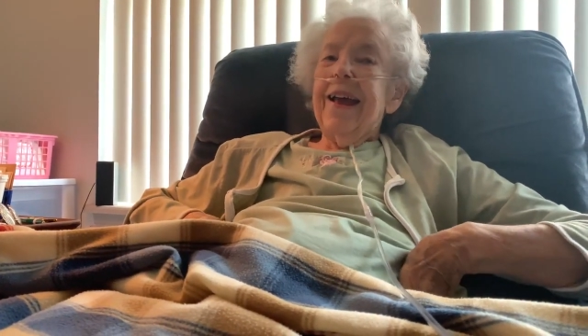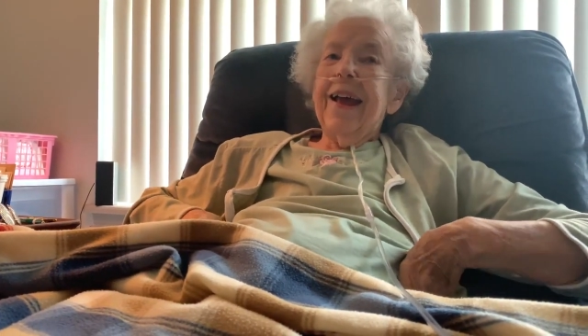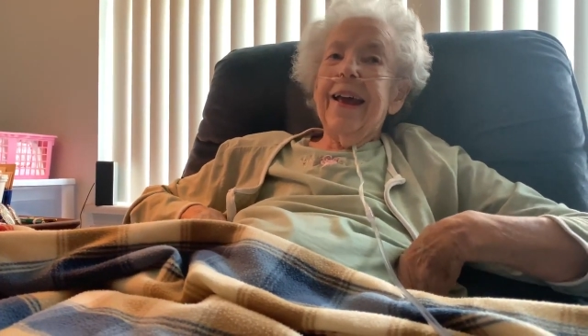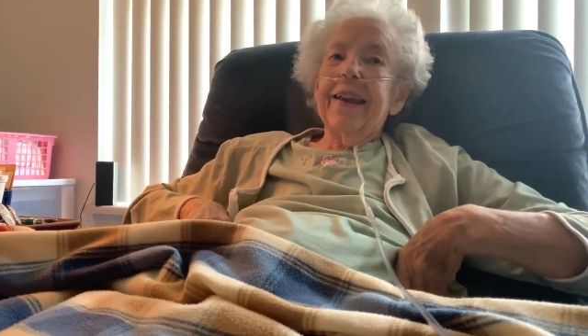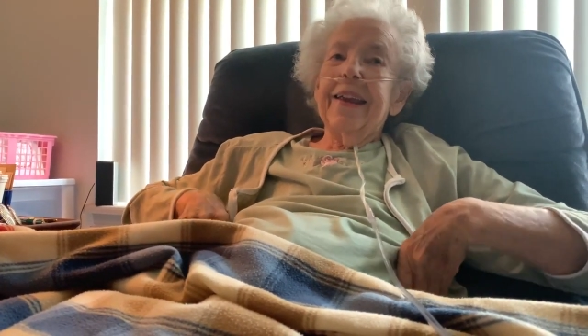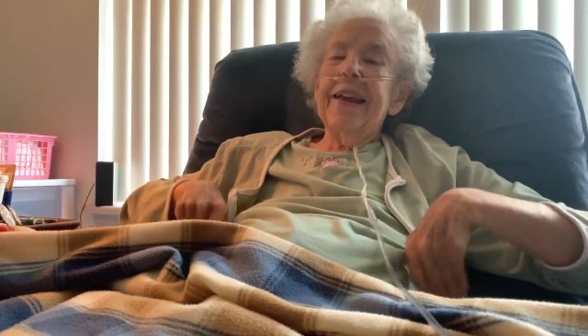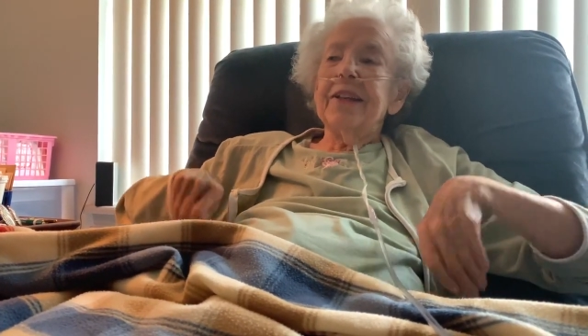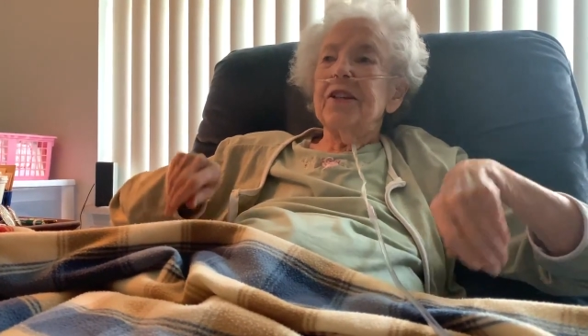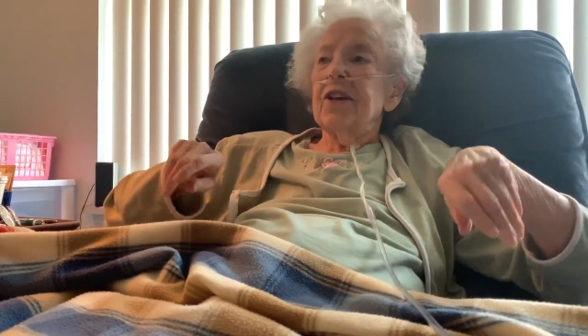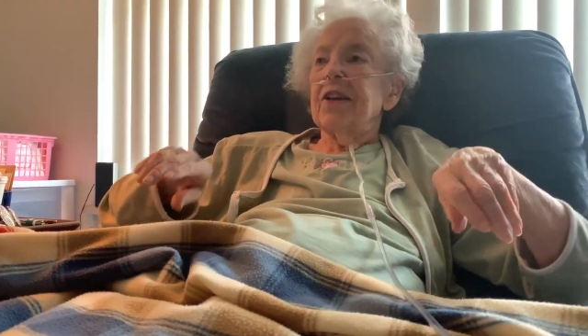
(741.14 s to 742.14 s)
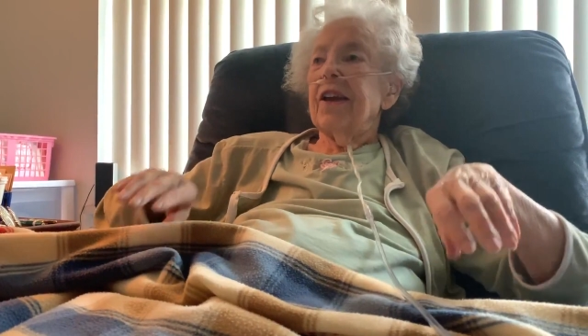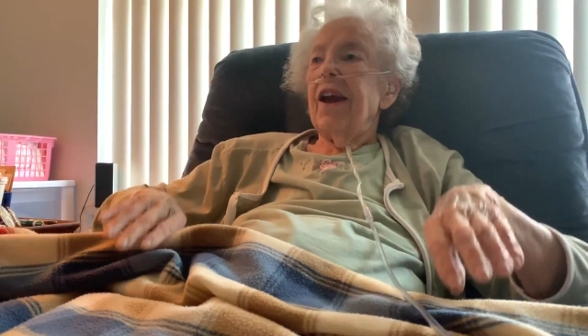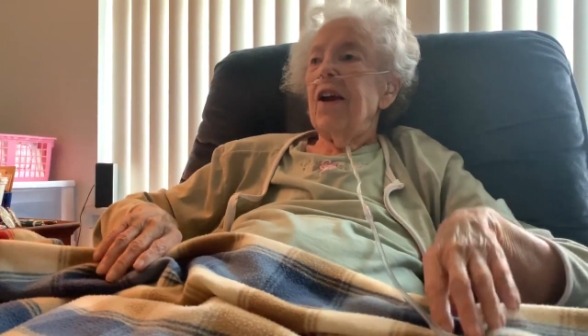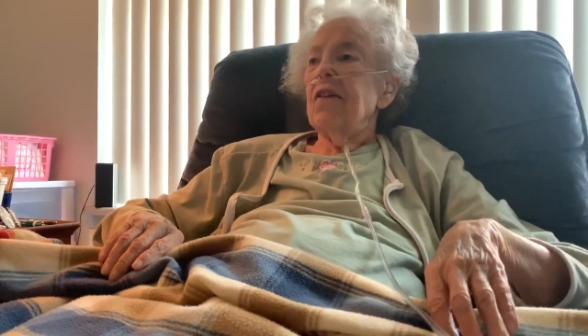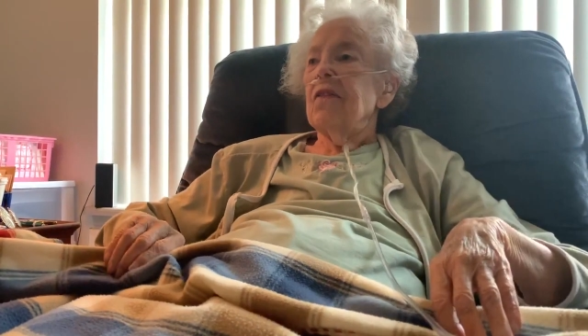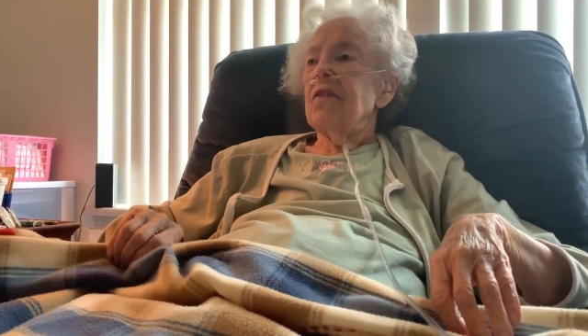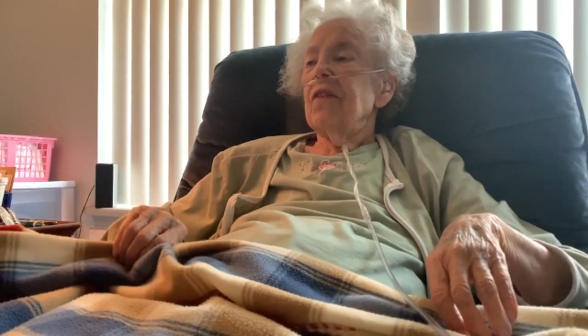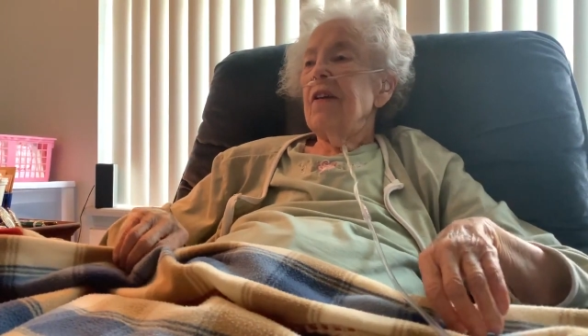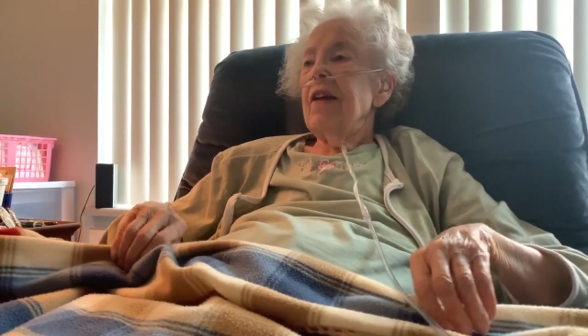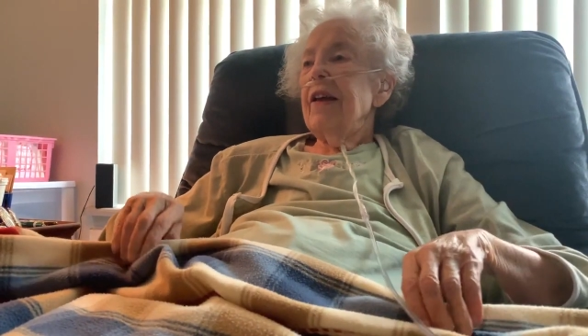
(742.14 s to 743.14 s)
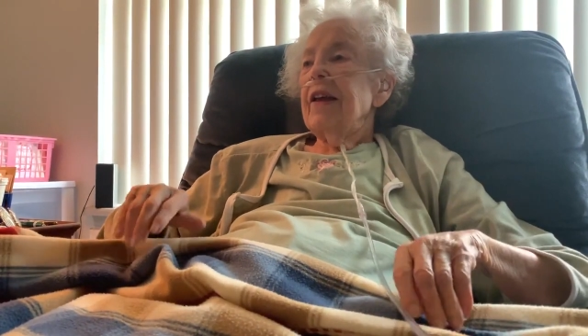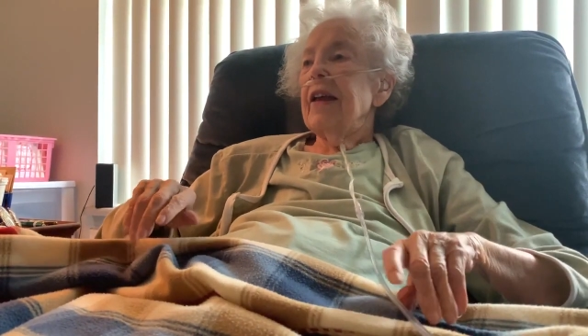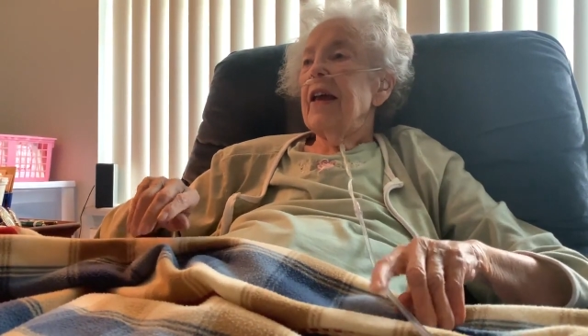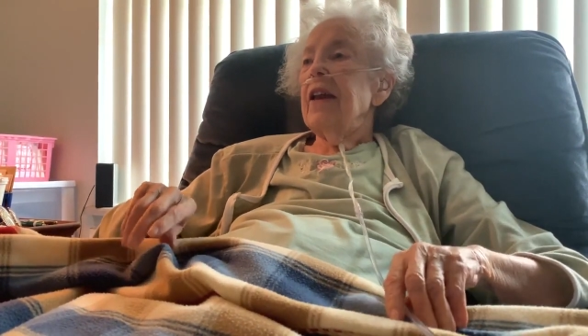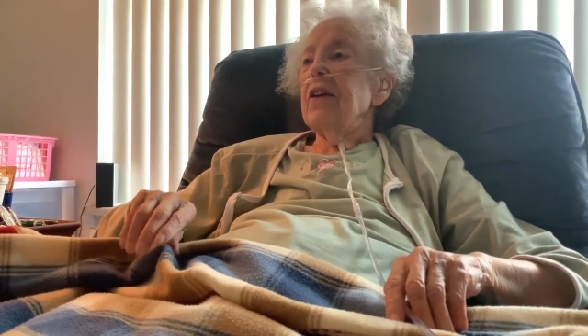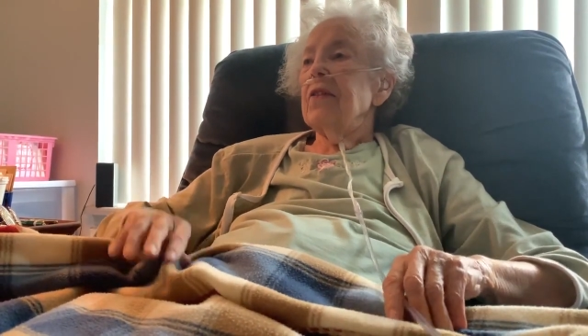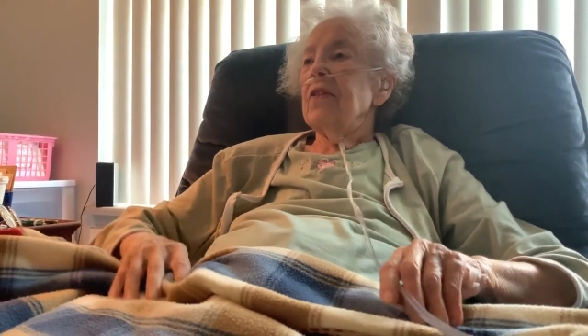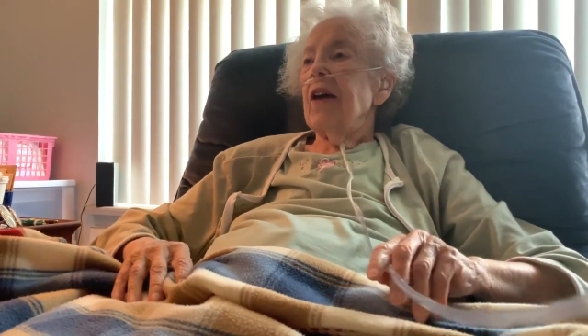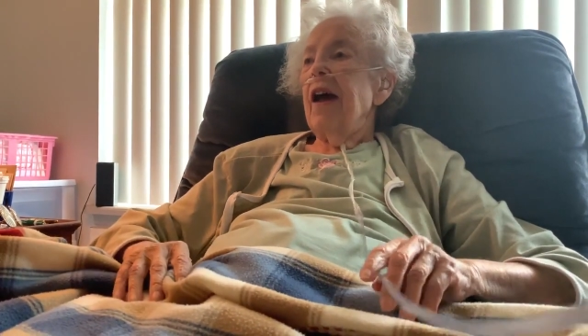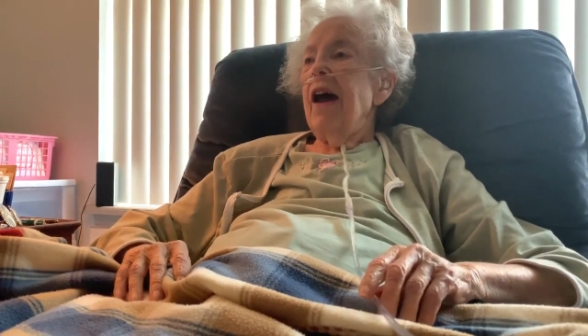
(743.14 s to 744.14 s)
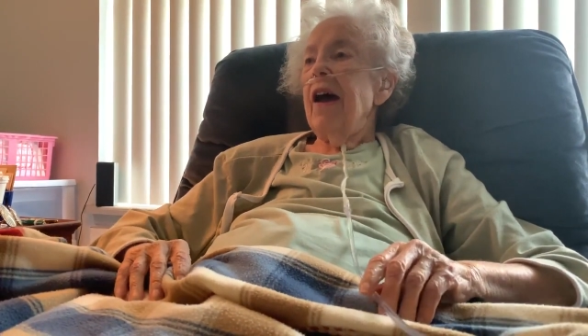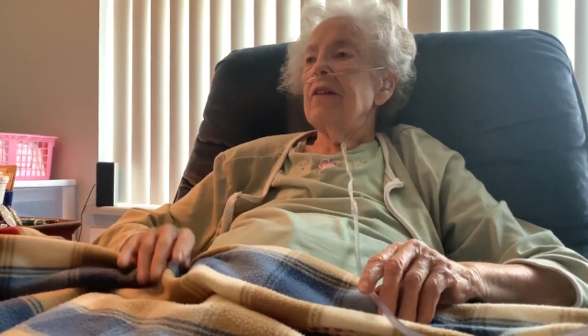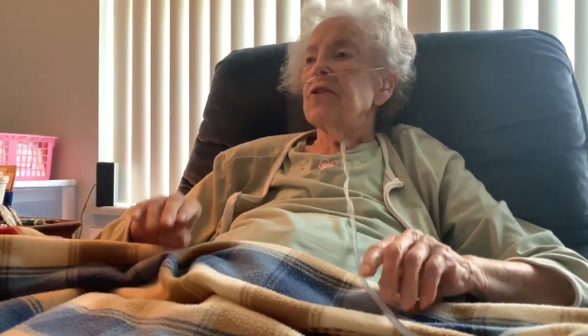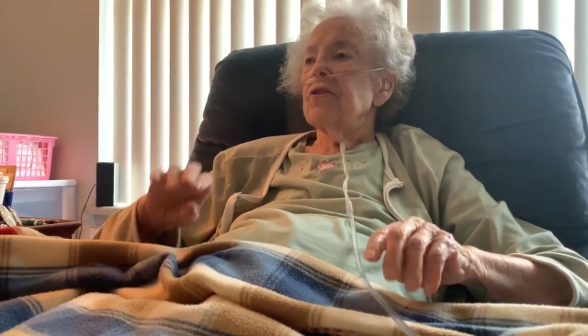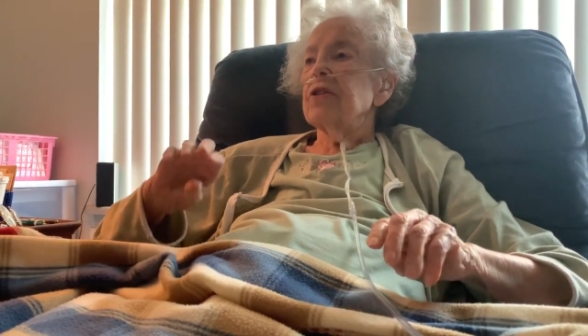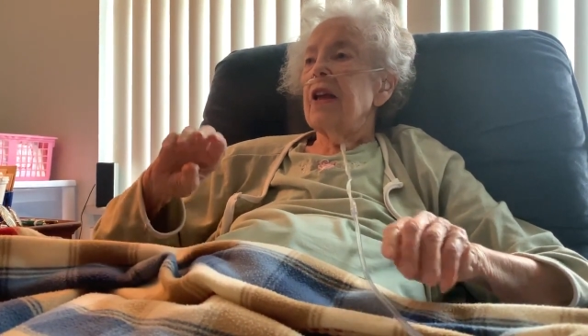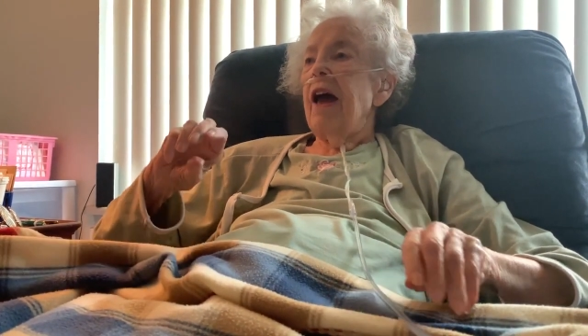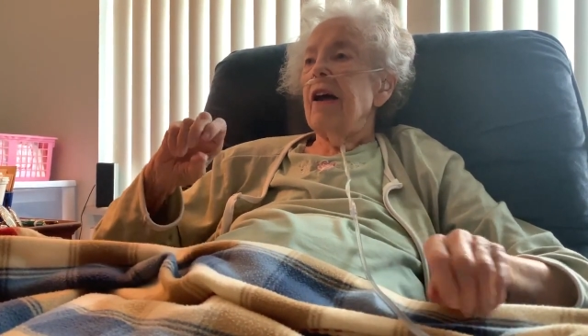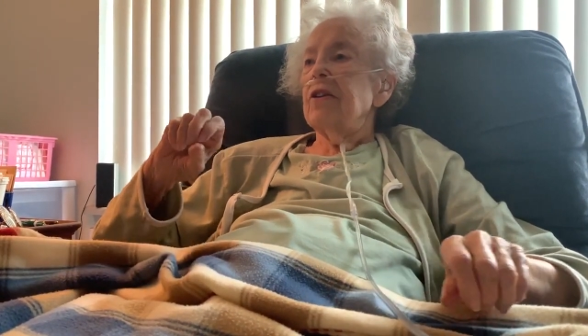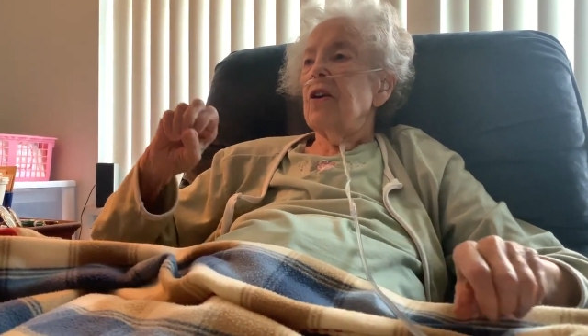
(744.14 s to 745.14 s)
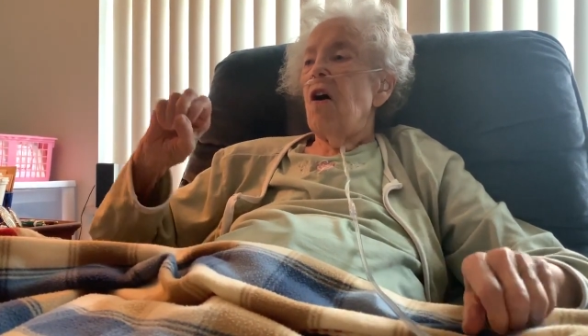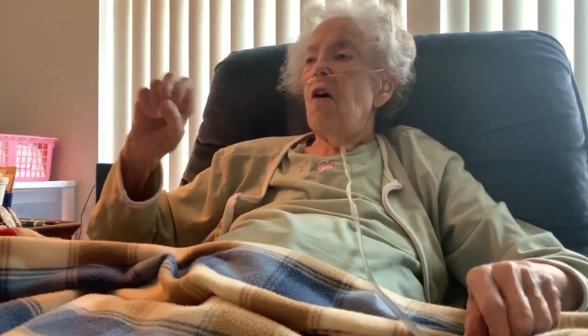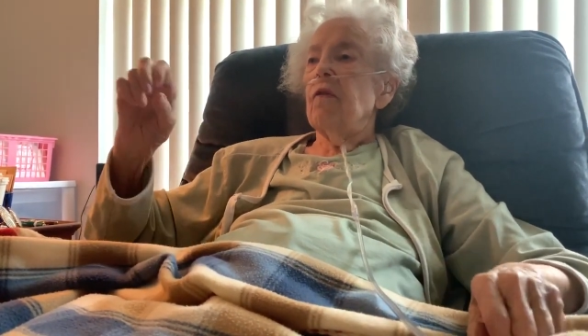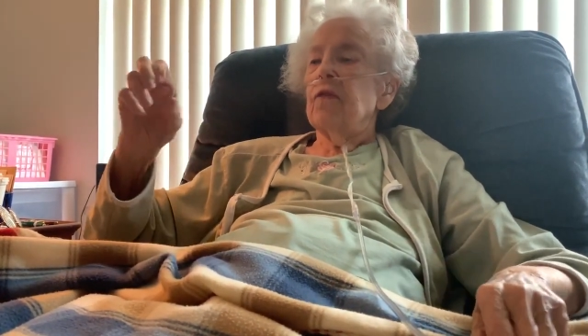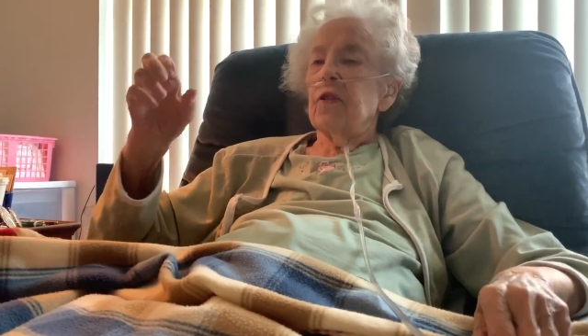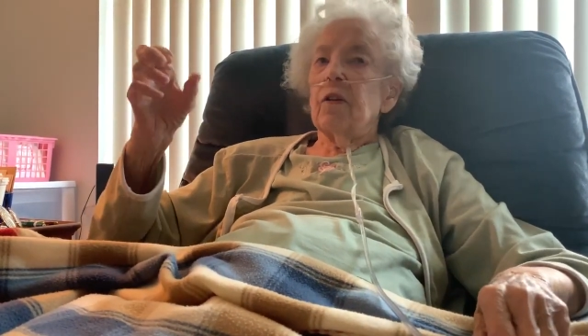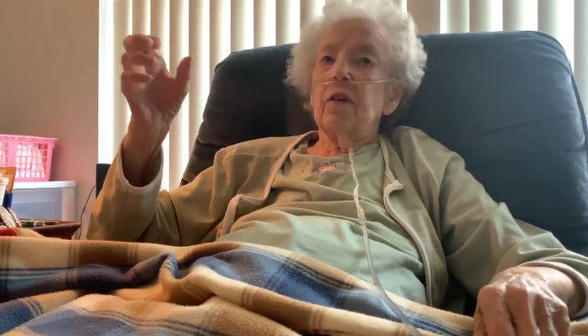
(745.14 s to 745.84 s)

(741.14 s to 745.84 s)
And he took care of getting the howitzers out, called for